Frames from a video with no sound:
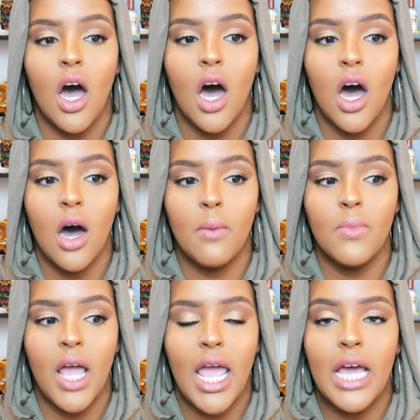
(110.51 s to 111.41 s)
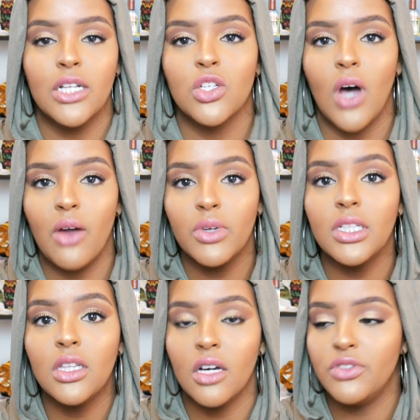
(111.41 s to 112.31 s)
Um, and so I
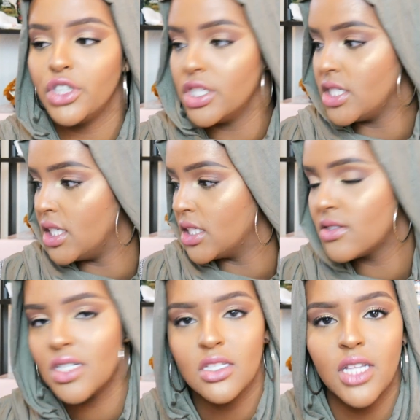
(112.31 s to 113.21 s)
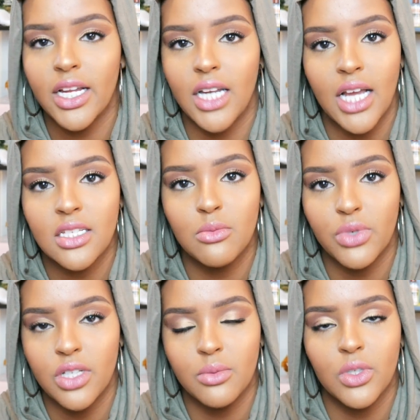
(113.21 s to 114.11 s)
really love jersey. It's just like nice and
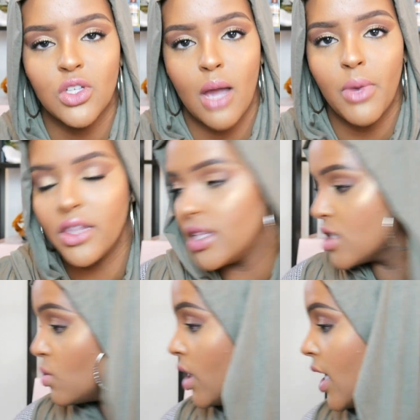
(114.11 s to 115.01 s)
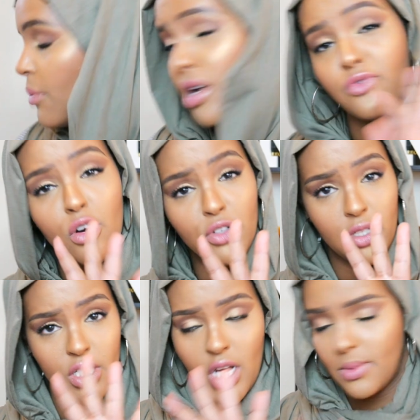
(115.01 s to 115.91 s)
breathable. So I bought this one. I bought four
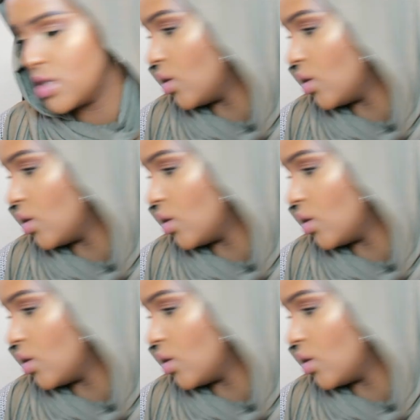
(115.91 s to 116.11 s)
hijabs